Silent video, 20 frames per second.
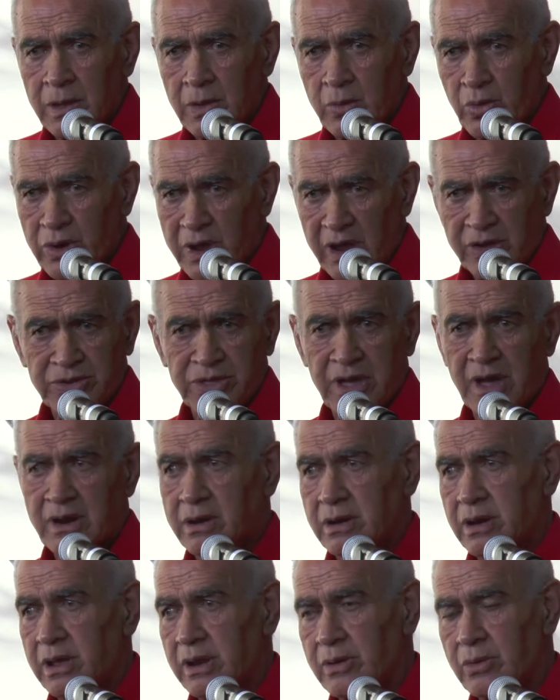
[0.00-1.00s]
When I
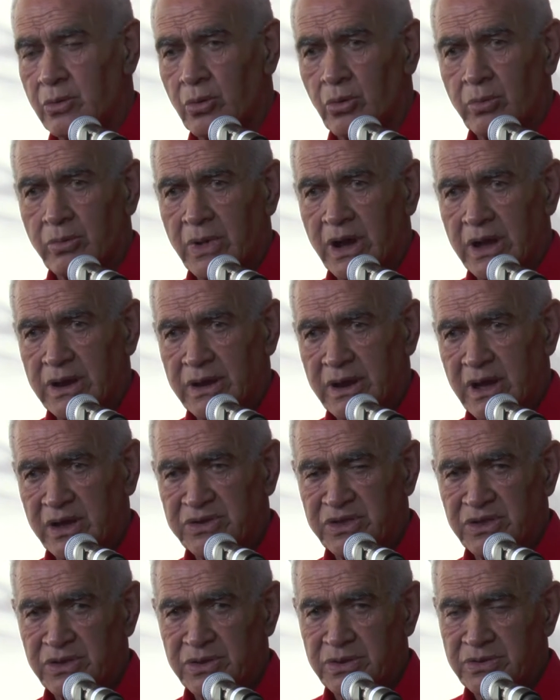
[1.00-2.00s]
started at Orongomai in
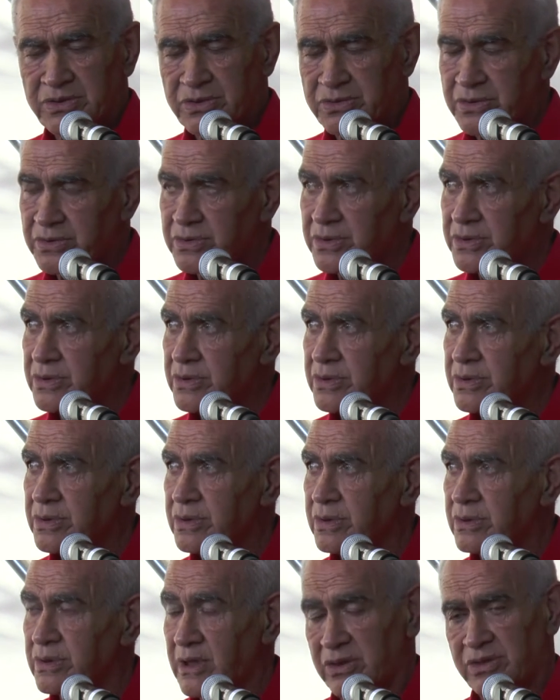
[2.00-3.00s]

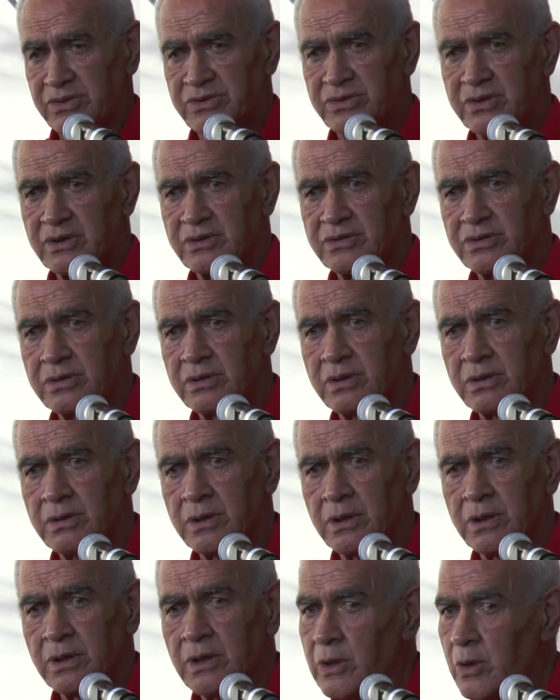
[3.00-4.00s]
1996, it
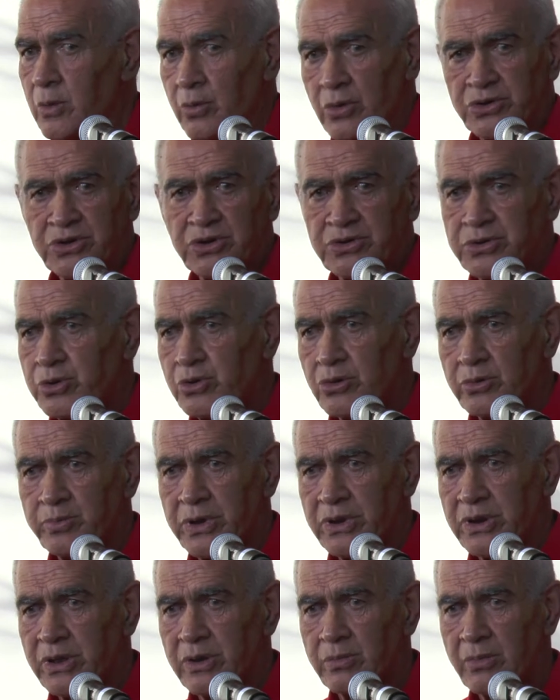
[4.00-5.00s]
was just
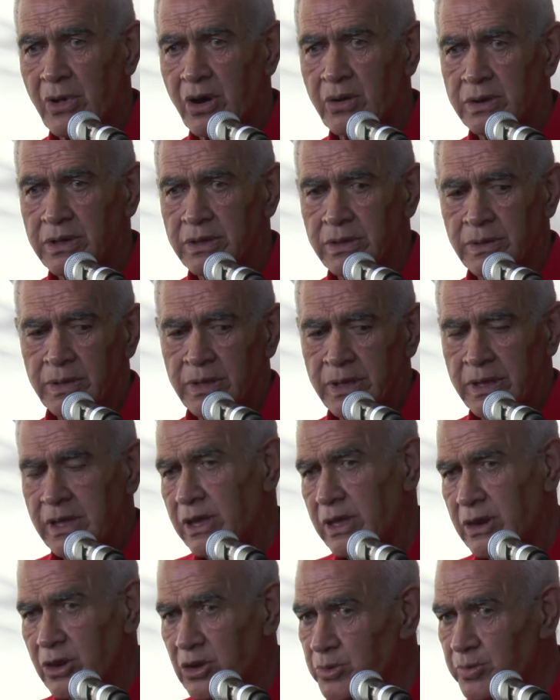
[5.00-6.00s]
European and Maori.
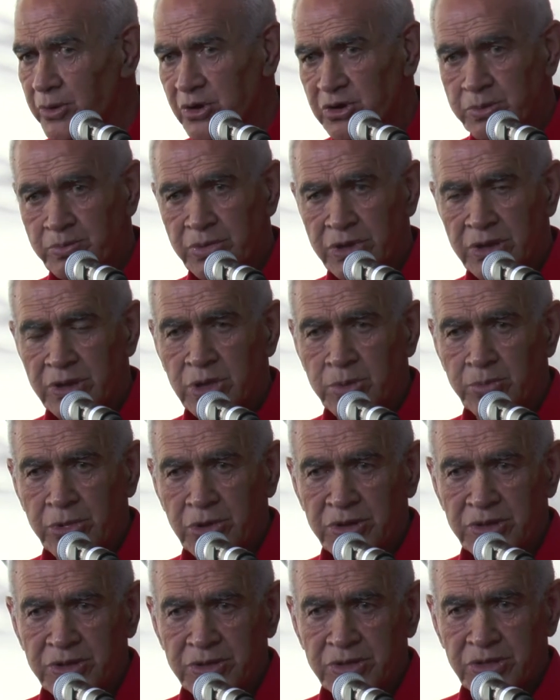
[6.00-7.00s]
And it was supposed to be a
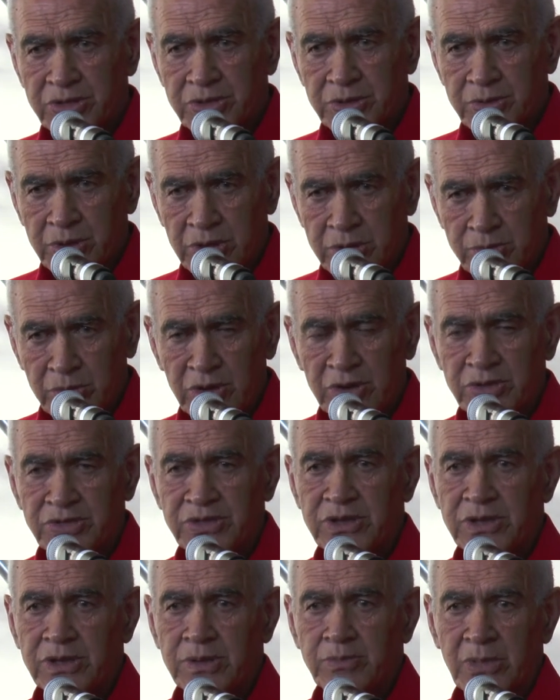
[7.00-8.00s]
community,
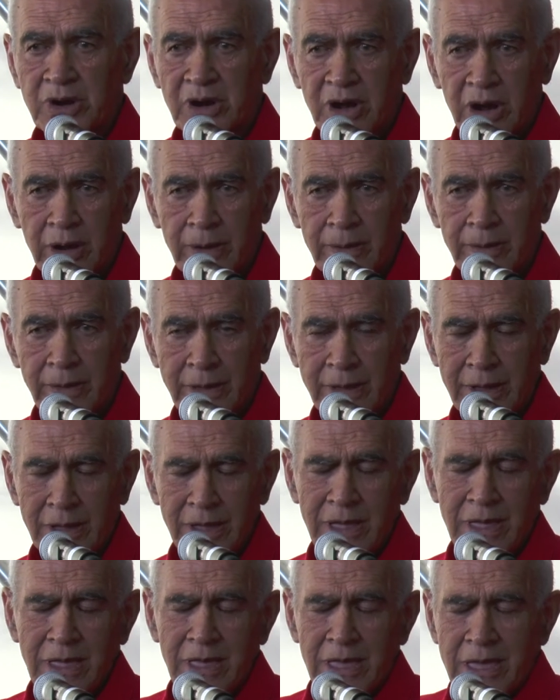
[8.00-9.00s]
community marae.
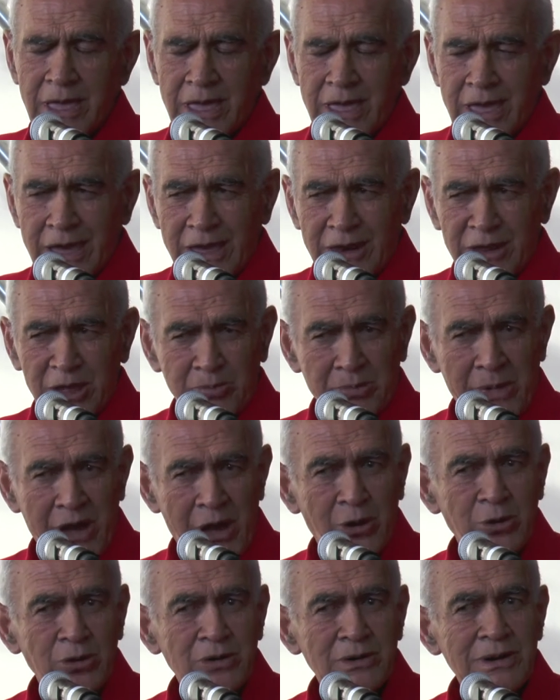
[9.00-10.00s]
And in
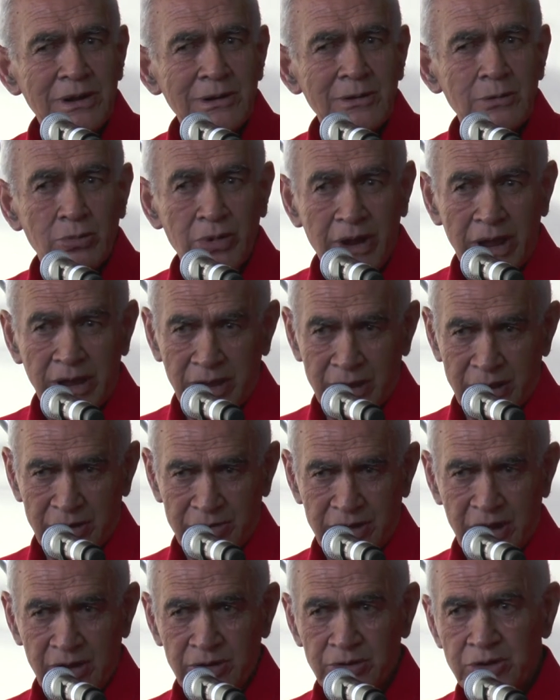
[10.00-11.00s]
my own little way, I
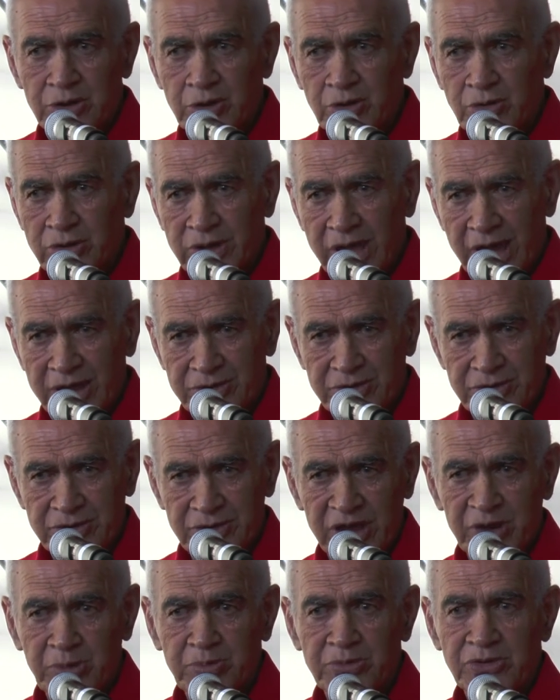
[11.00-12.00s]
started to create this
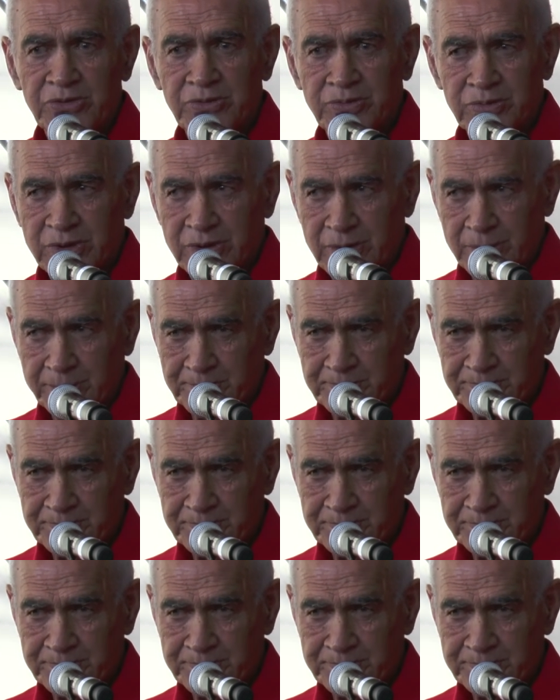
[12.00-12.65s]
atmosphere